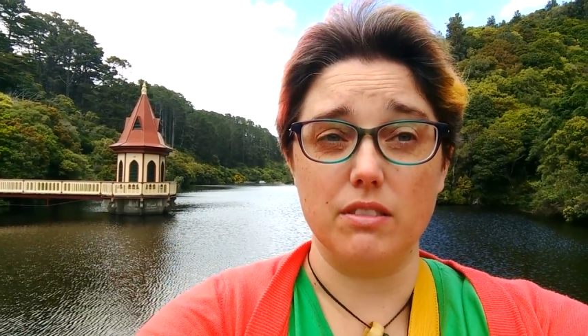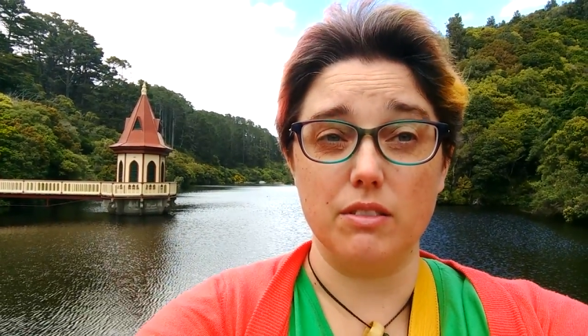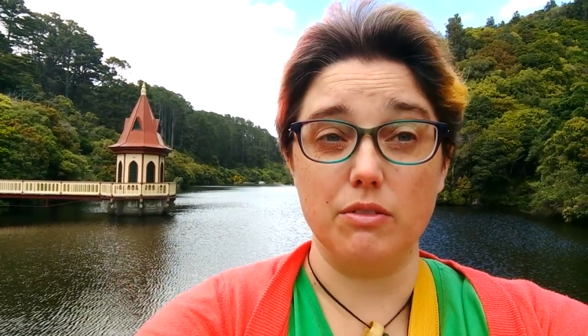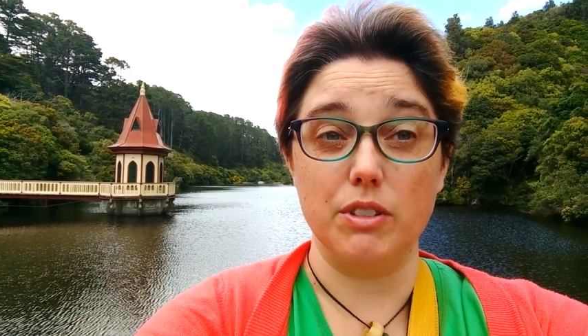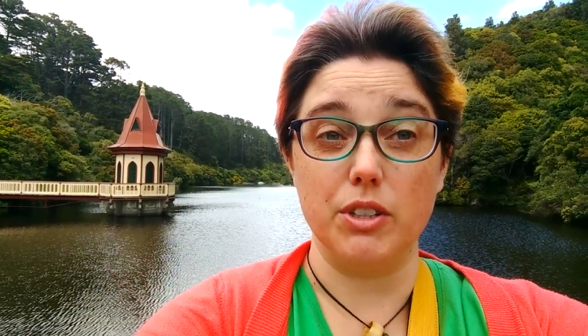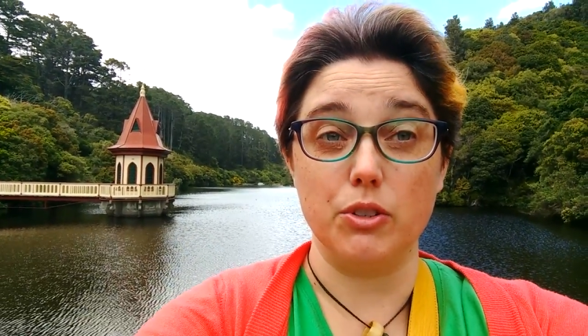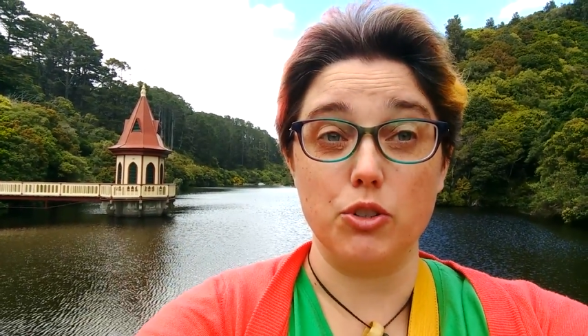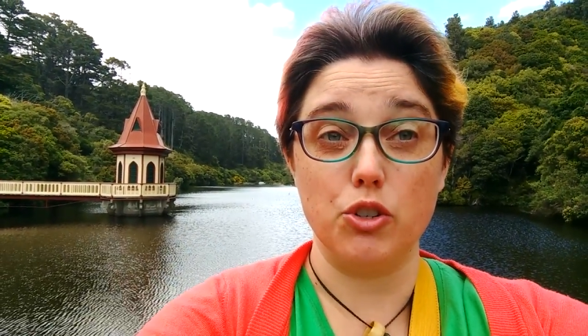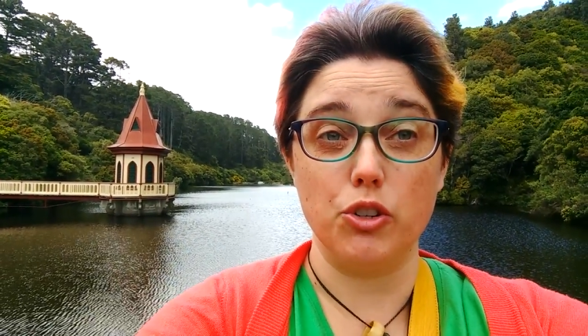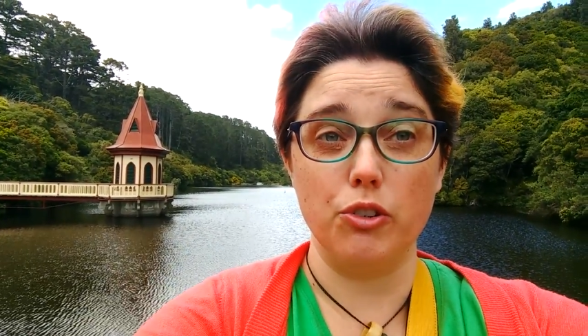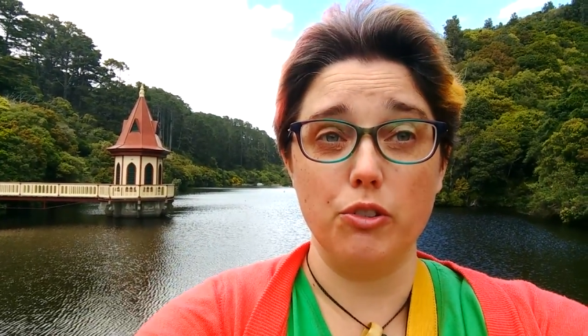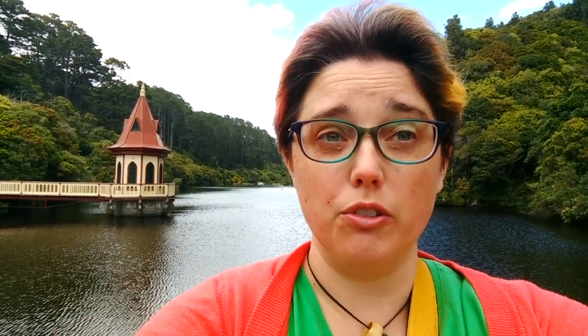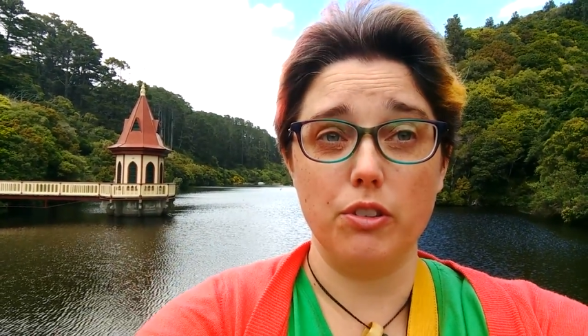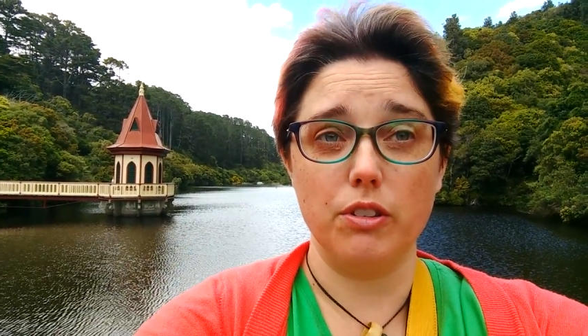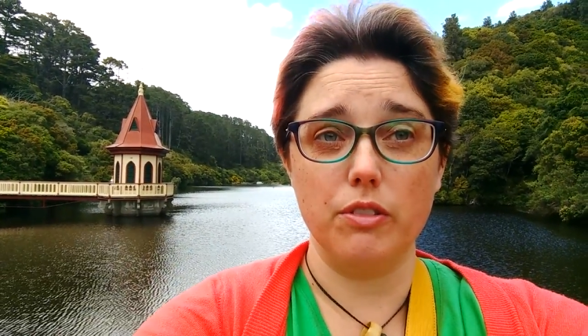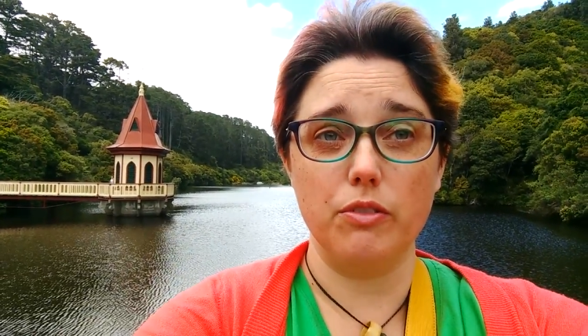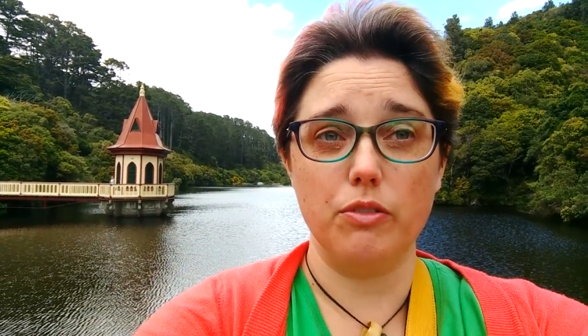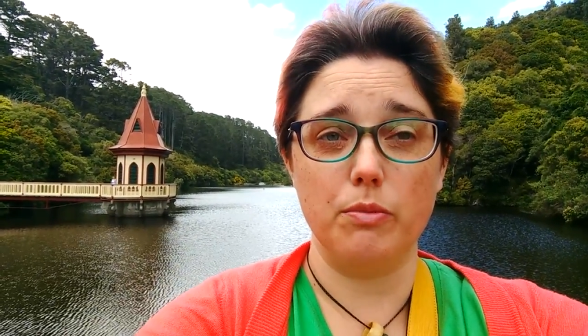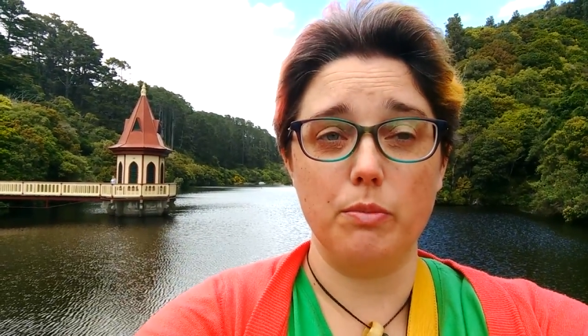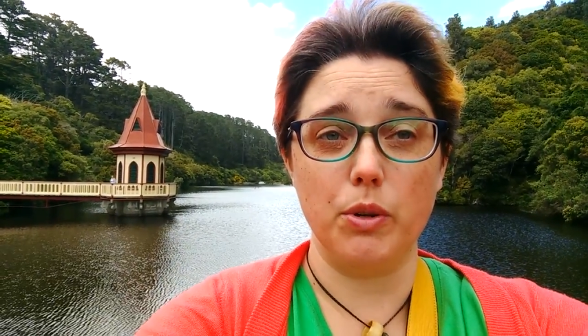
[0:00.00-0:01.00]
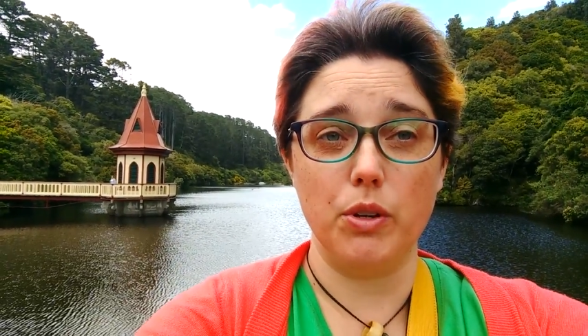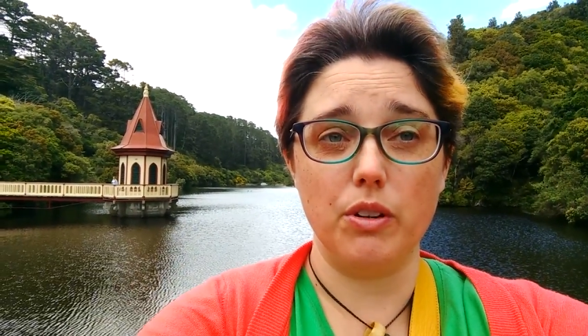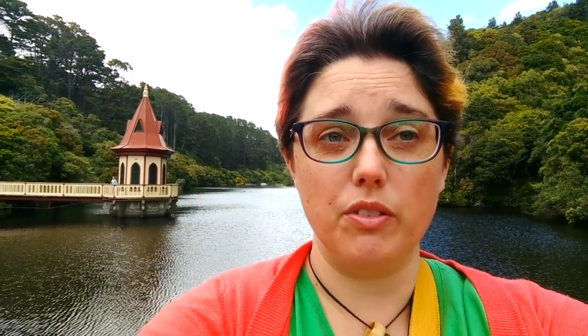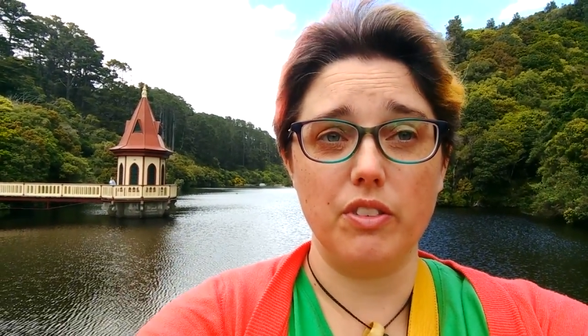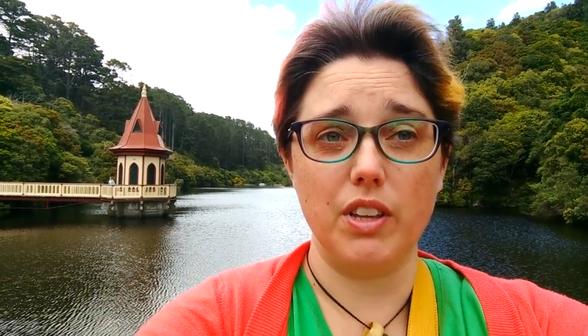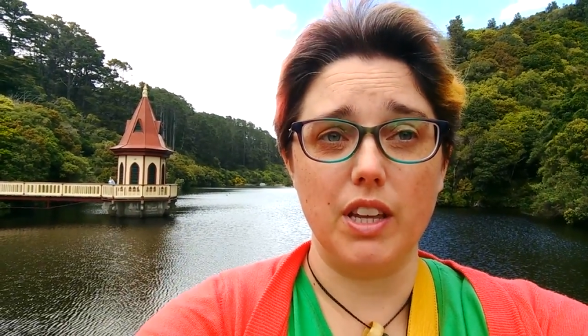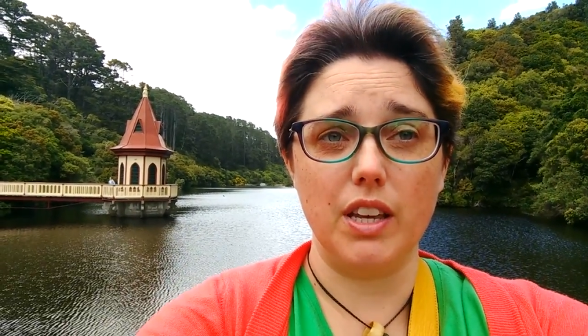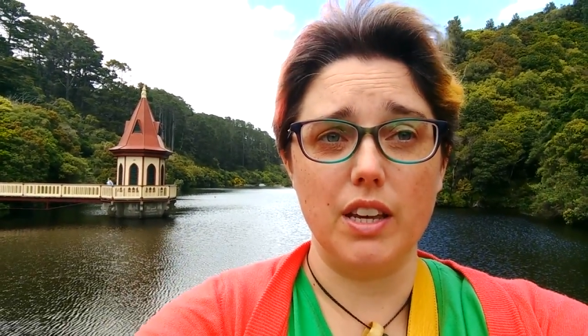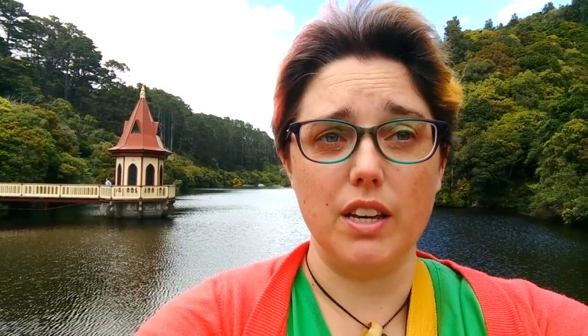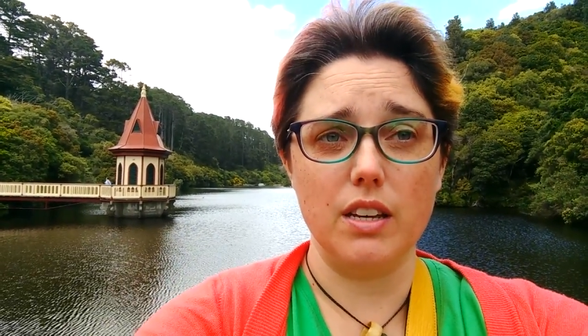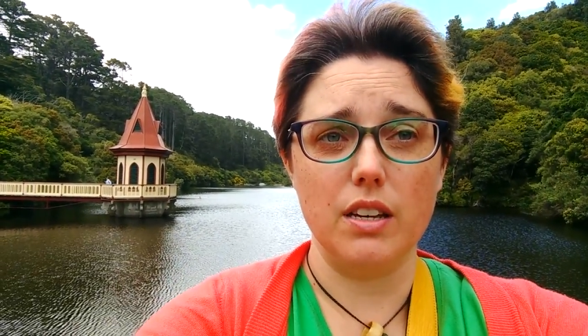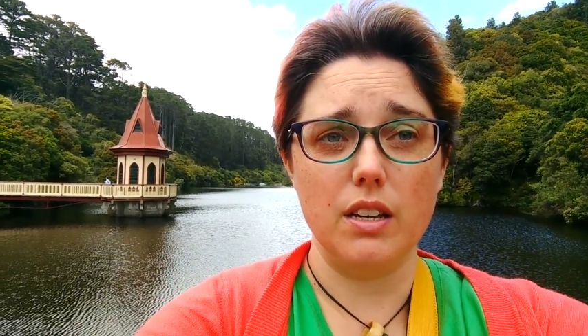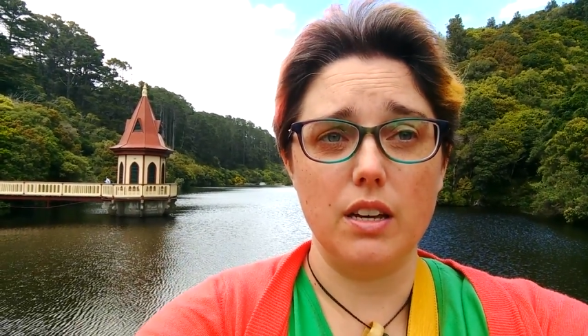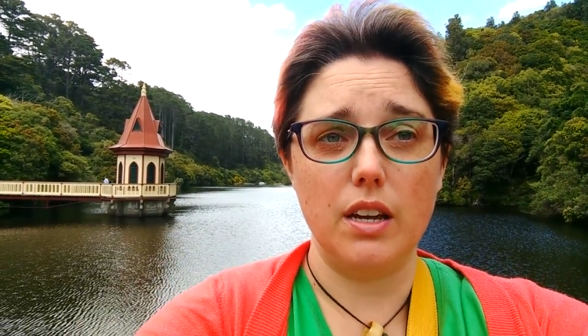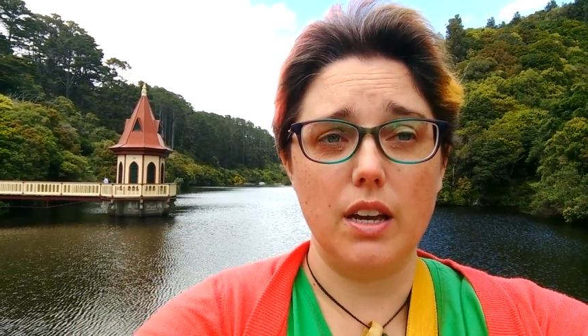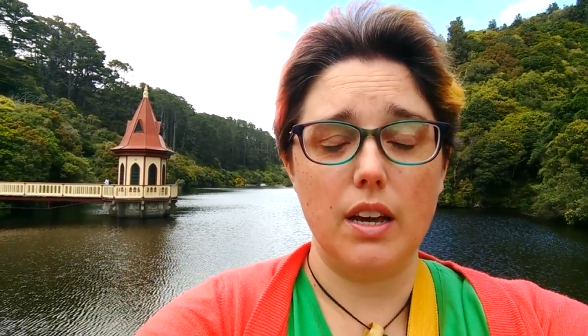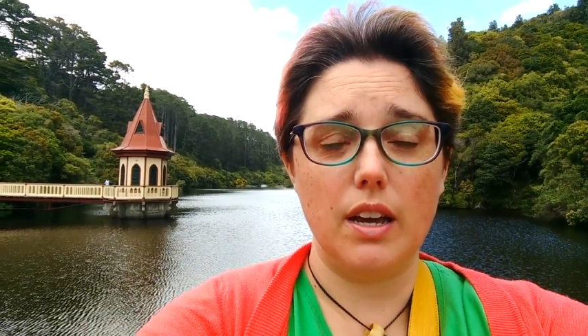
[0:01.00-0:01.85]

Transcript: the real truth of Bird of the Year.